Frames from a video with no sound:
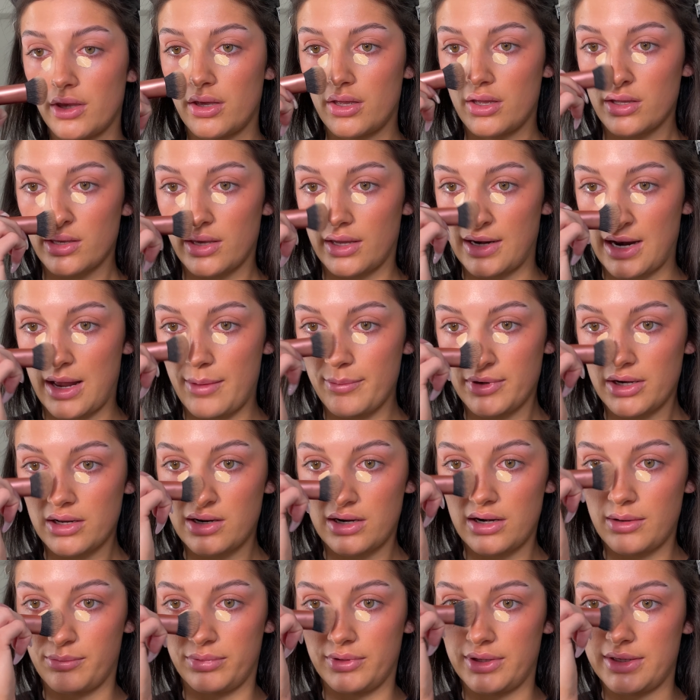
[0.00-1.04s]
Okay, now I'm gonna kind
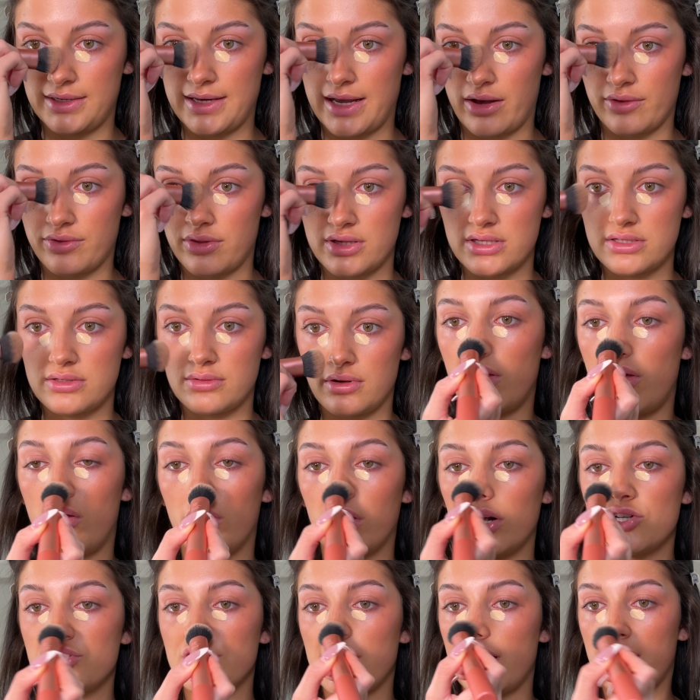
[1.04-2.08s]
of blend out this
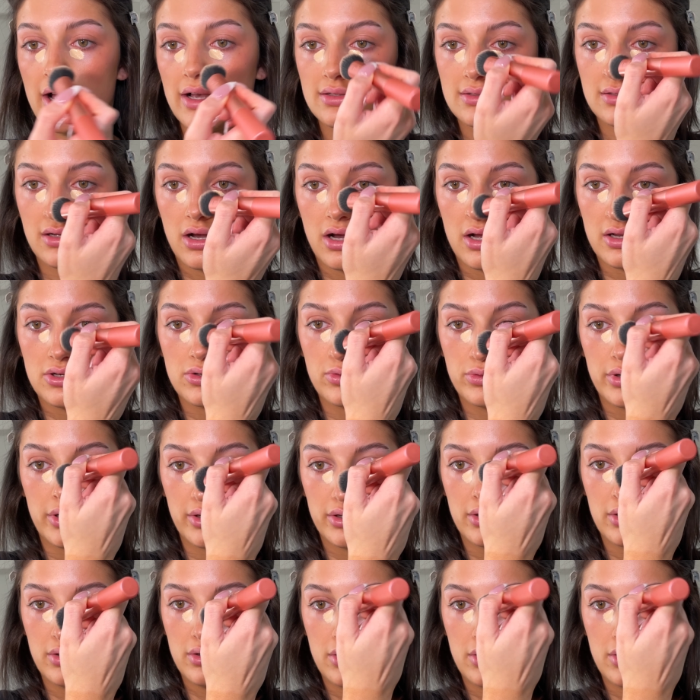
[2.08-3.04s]
harsh ass contour.